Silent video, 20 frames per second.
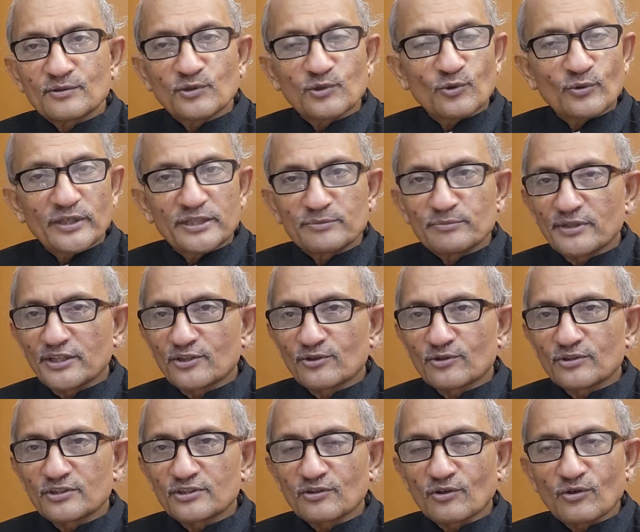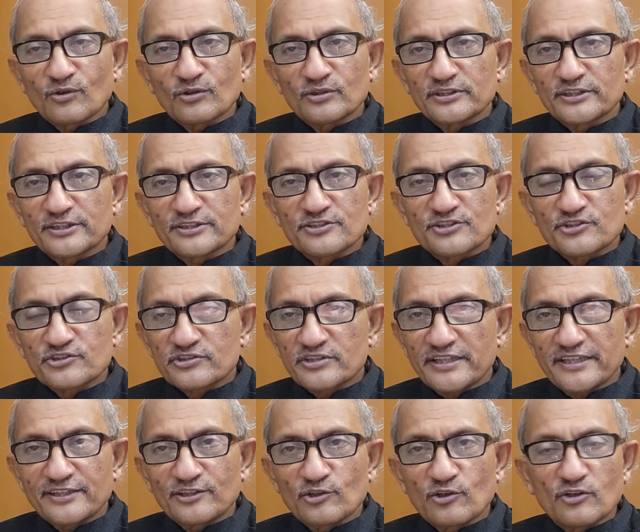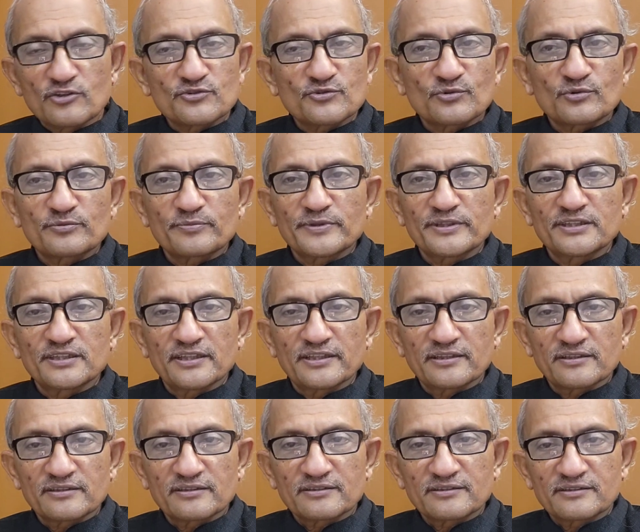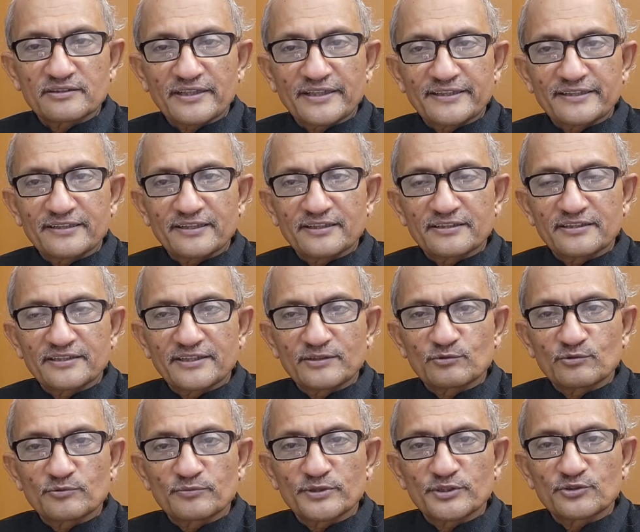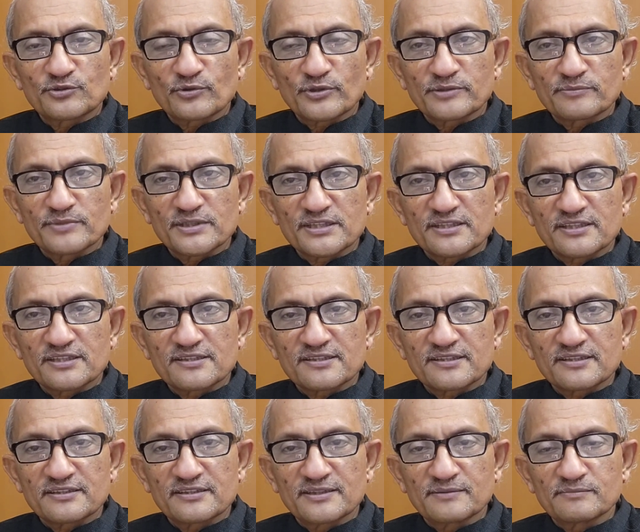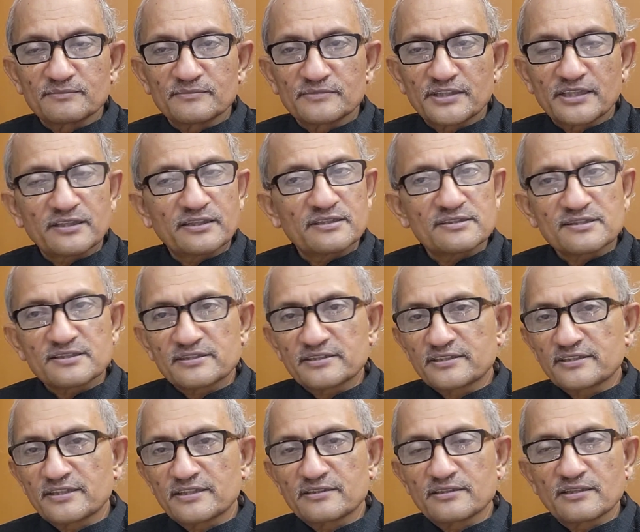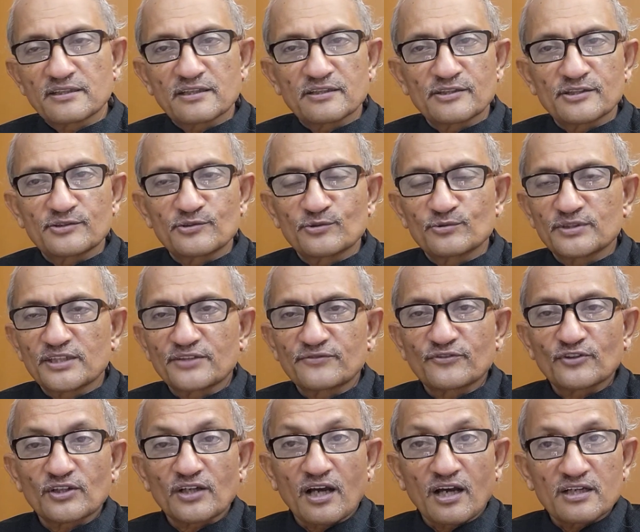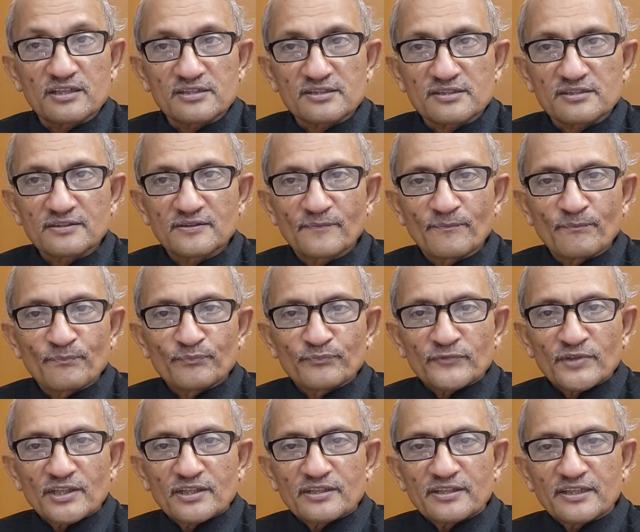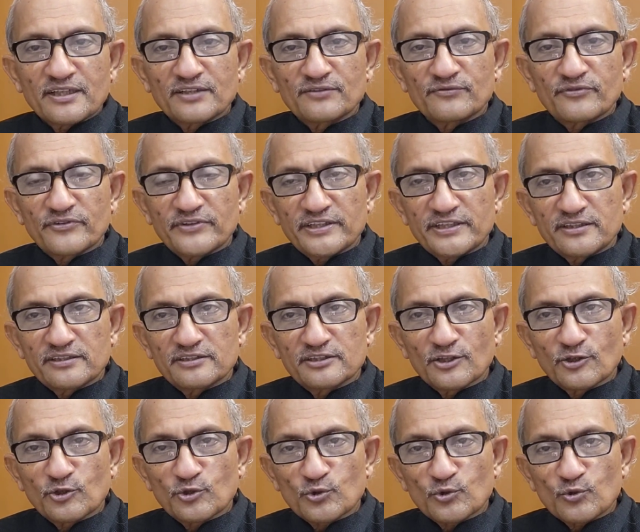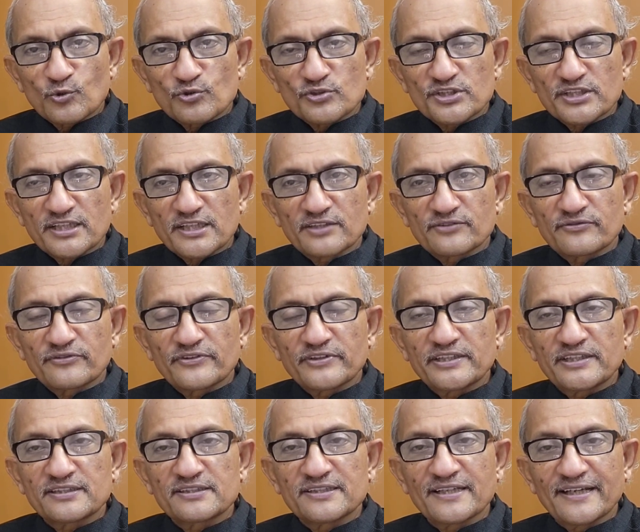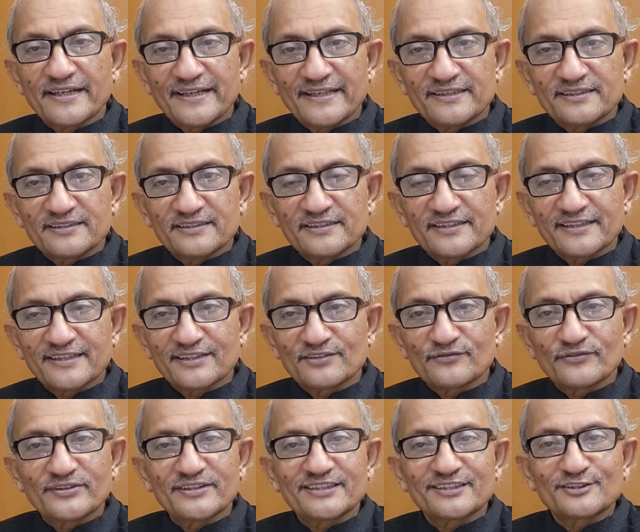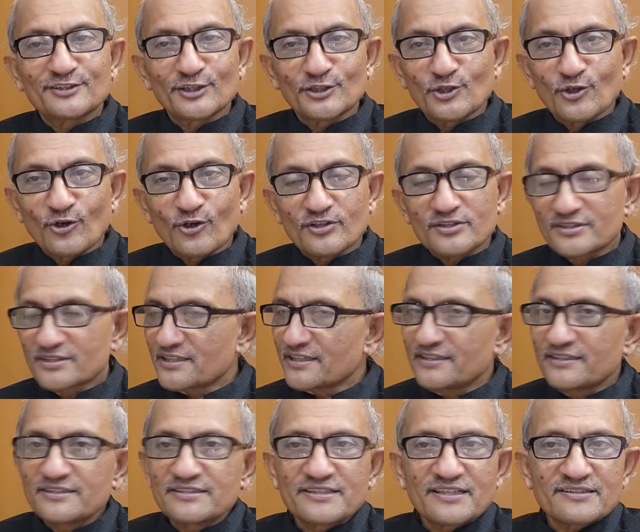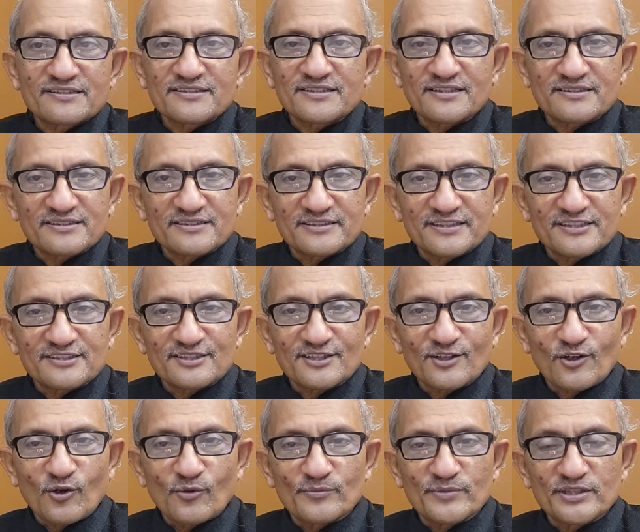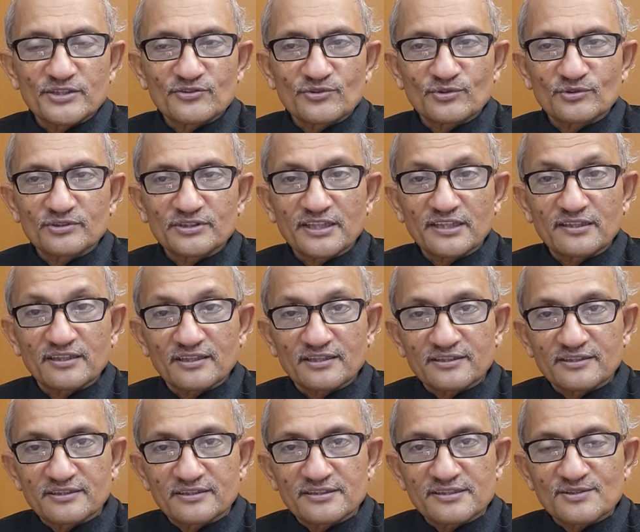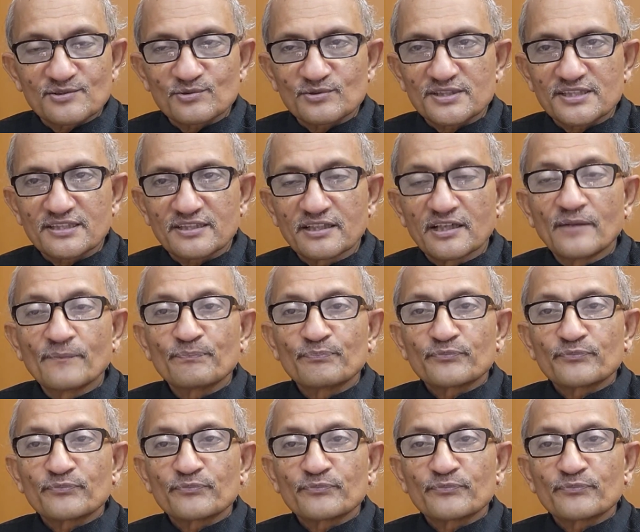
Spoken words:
lo and behold, all the stray dogs would be there, right? And he would be throwing biscuits at them. He can sit and do that for hours. He can feed the crows, he can feed the hen, he can feed the dogs. He just does it as a hobby. So there are girls who say,